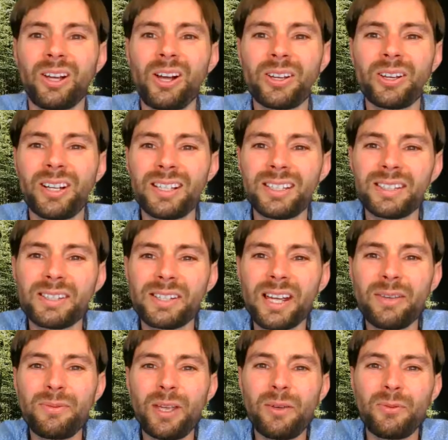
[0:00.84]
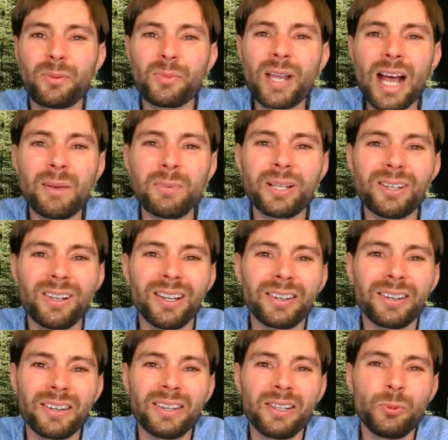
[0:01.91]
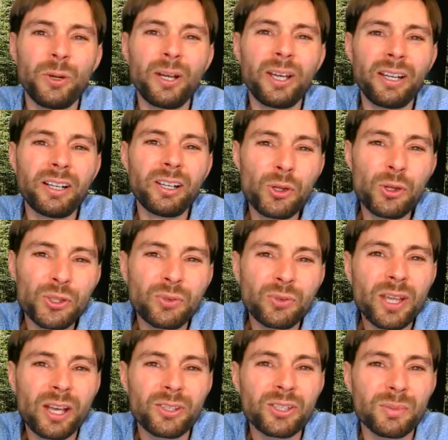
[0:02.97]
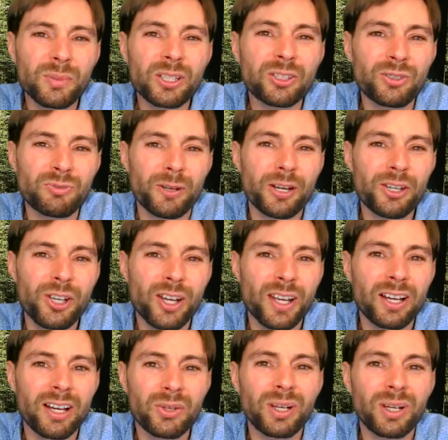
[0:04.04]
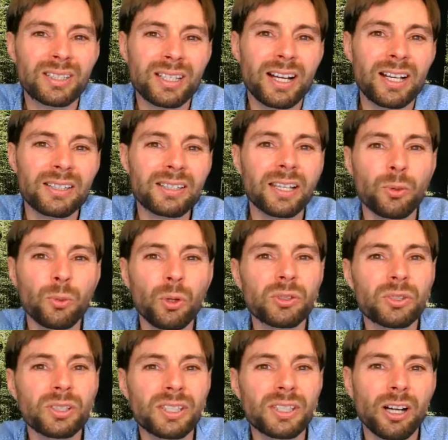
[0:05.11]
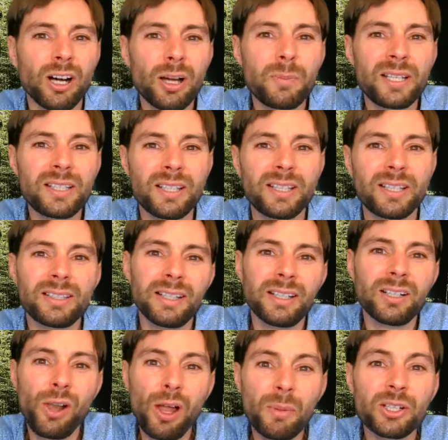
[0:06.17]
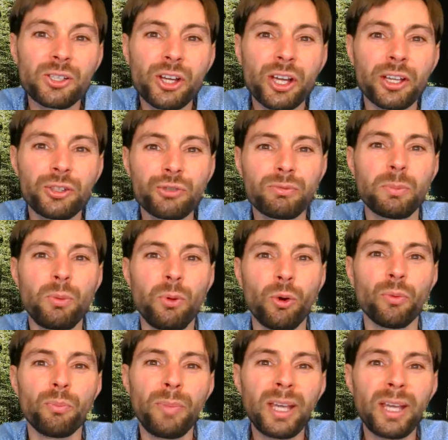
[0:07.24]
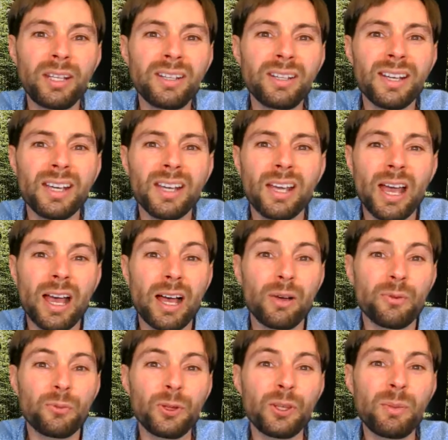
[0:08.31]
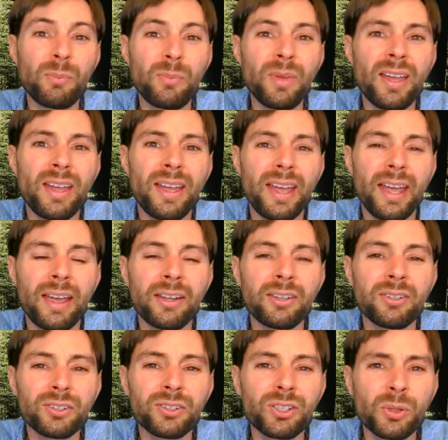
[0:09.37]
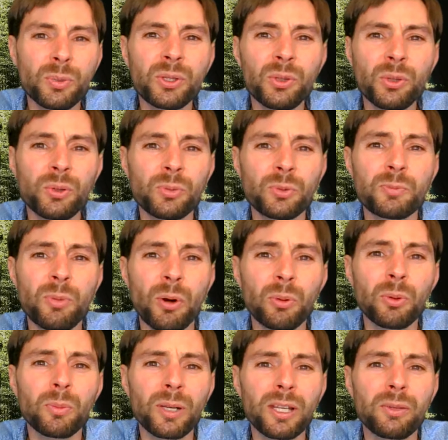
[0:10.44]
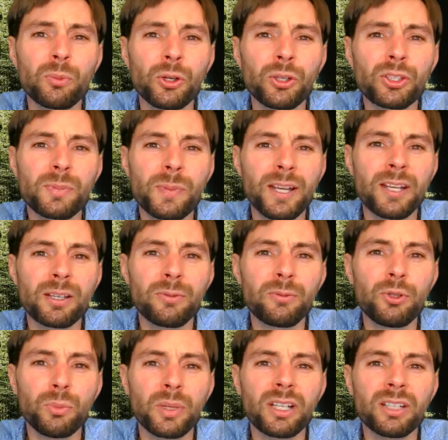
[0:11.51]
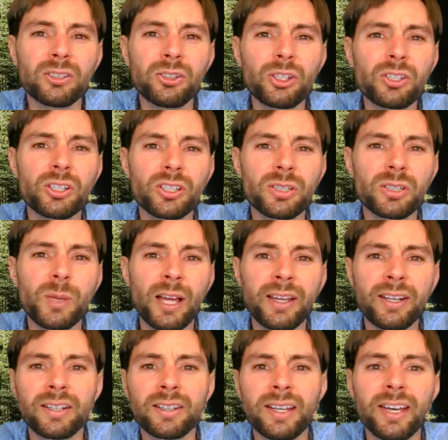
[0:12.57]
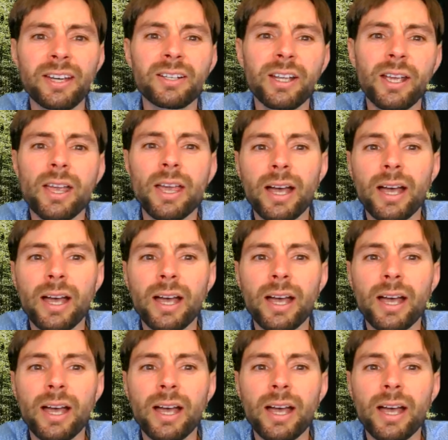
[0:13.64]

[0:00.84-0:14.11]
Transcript: Hi guys, Dave here from CarbonClick. We're getting lots of customers reaching out to us asking what does the IPCC Climate Change report mean for them? And so we thought it was probably worth spending a few minutes just explaining that,